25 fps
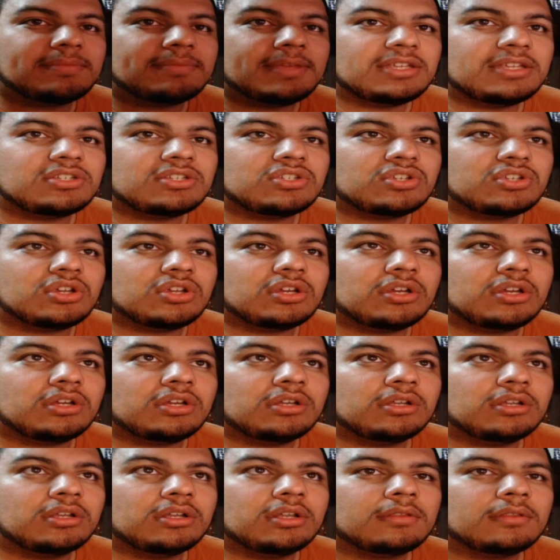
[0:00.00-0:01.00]
to make sure,
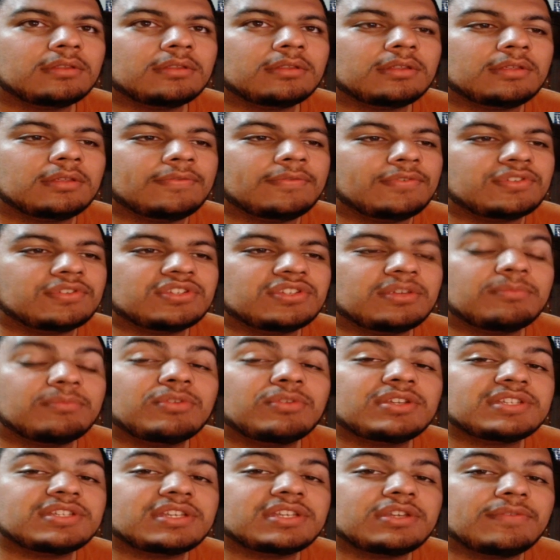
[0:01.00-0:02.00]
if for some
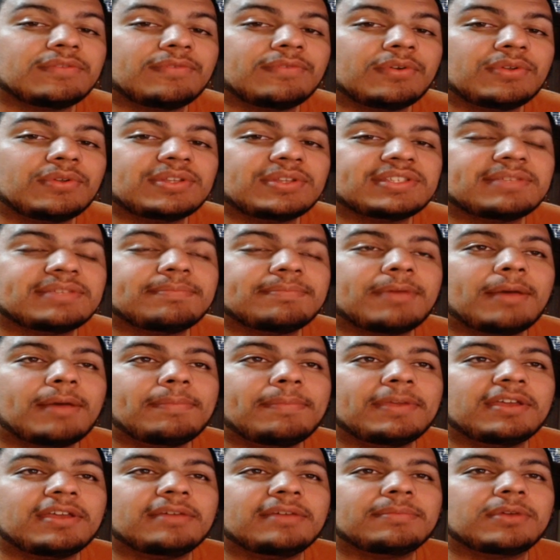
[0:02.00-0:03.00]
reason your phone isn't
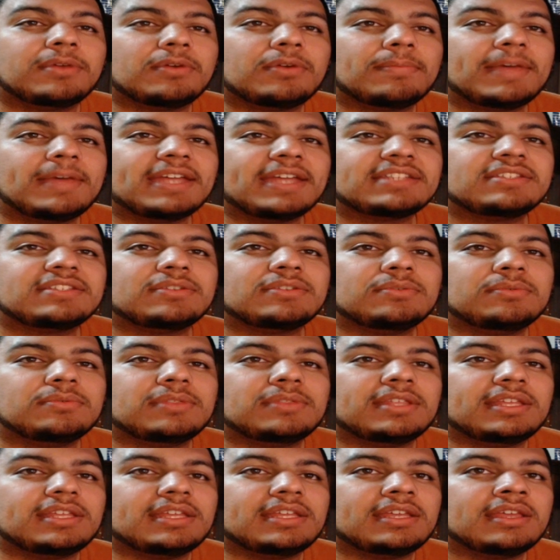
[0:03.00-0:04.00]
popping up, go back to
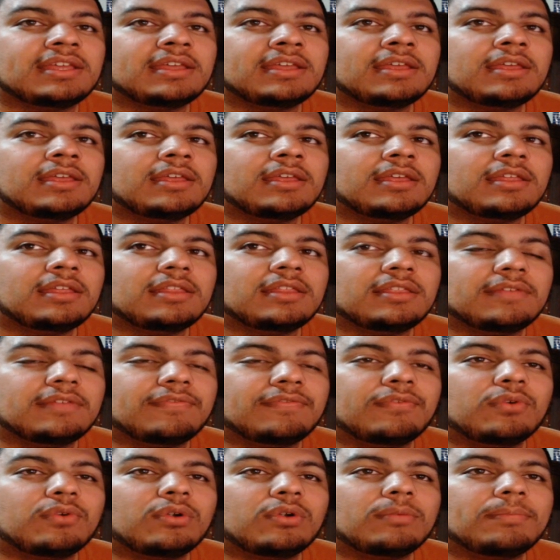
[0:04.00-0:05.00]
the
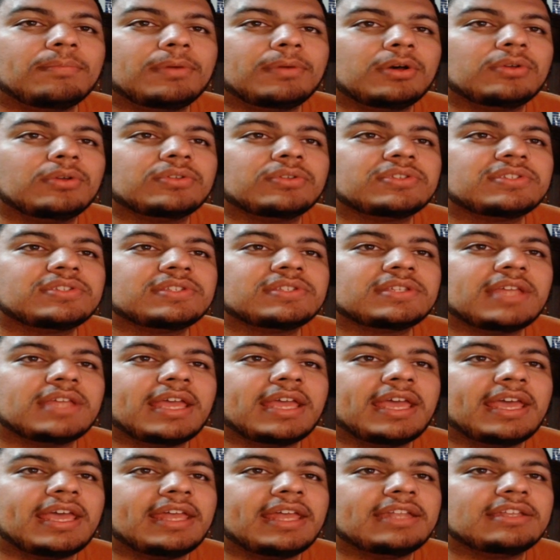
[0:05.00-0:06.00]
forum post,
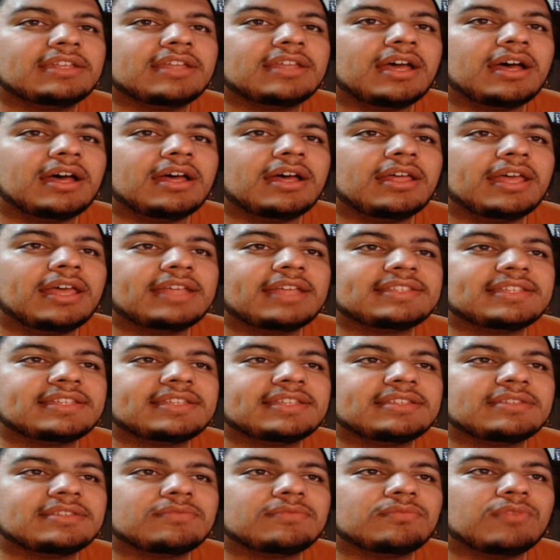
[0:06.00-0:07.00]
and as
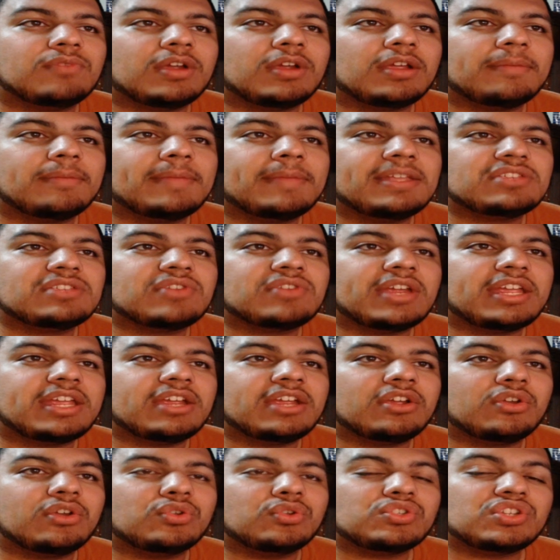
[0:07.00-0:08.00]
it recommends right
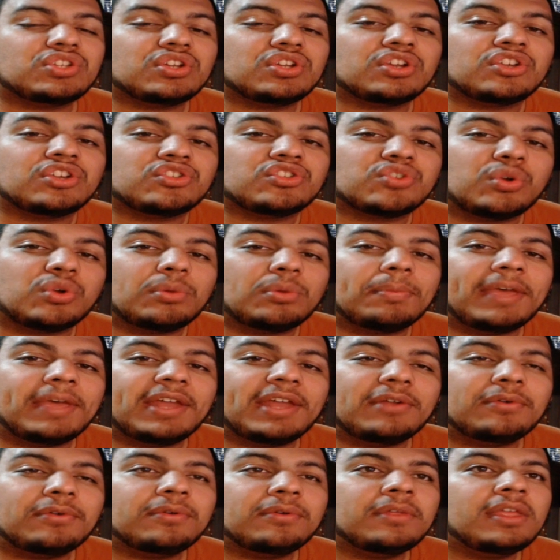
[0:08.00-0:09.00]
here, go to your control
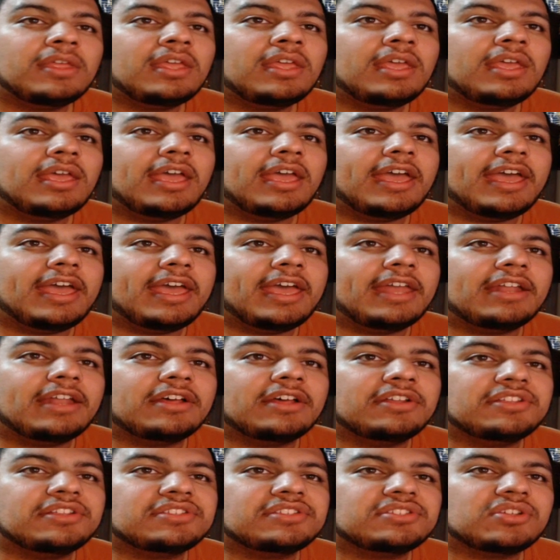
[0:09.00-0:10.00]
panel and
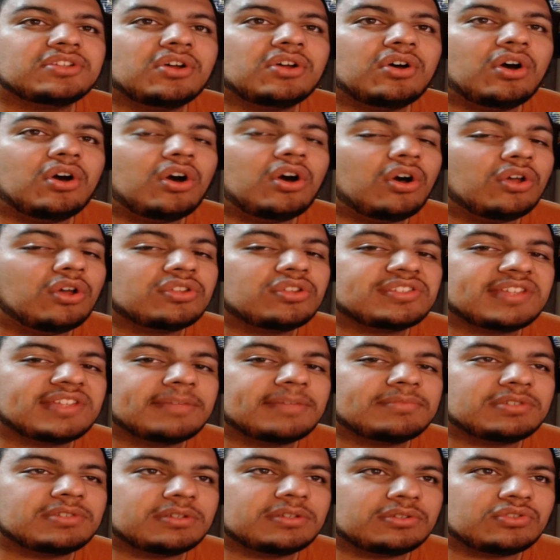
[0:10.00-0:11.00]
uninstall all
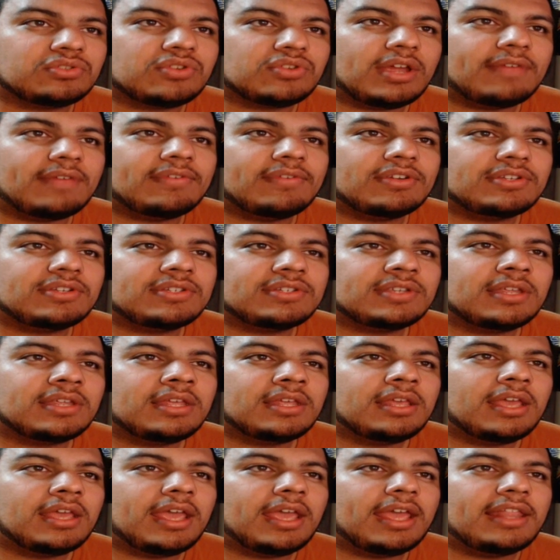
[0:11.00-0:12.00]
Samsung drivers.
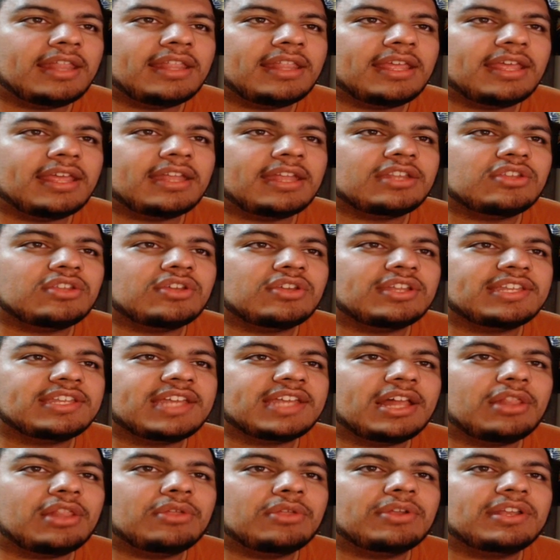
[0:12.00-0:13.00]
And then you can
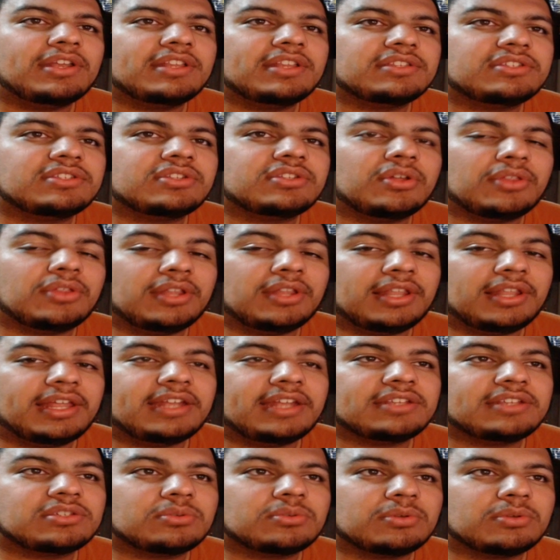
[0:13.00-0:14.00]
download and install the
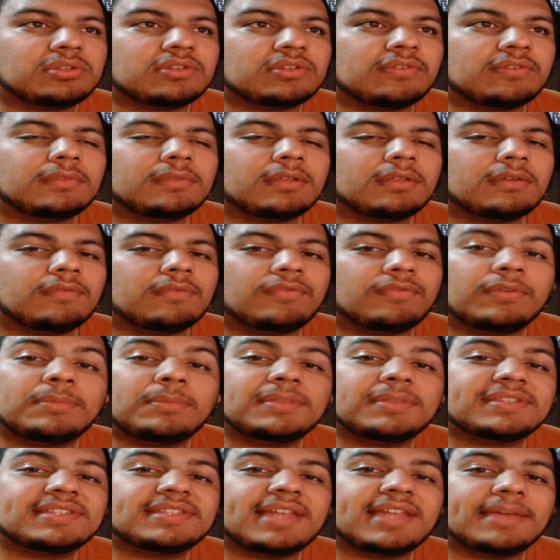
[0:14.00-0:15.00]
latest ones
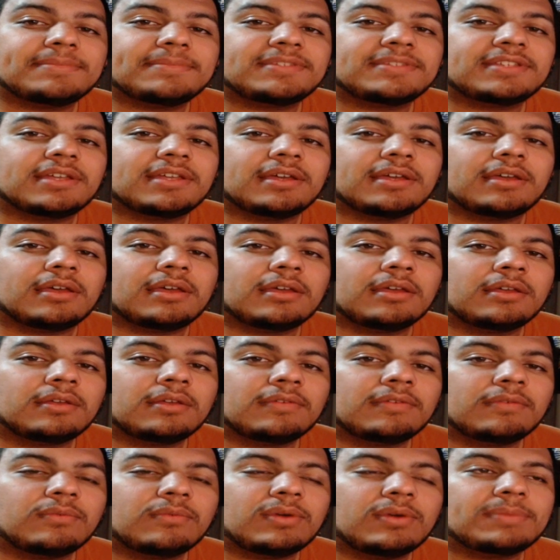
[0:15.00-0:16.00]
from the Samsung
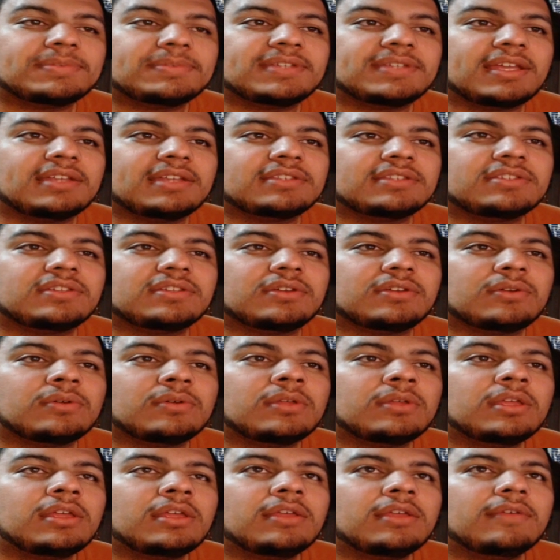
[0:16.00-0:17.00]
website. So
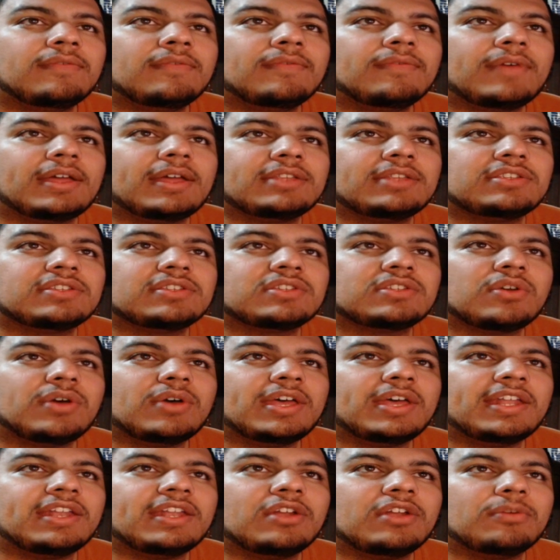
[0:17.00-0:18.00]
if I just go
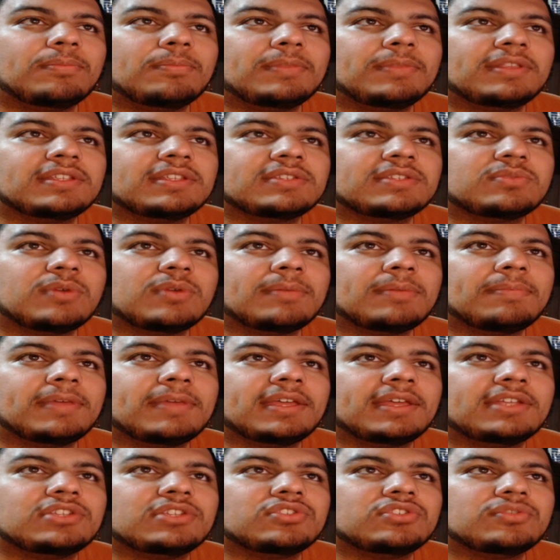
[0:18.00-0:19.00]
ahead and open this web
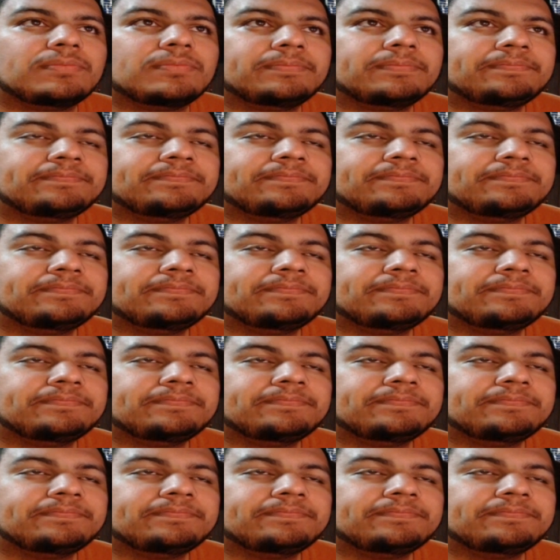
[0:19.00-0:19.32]
page,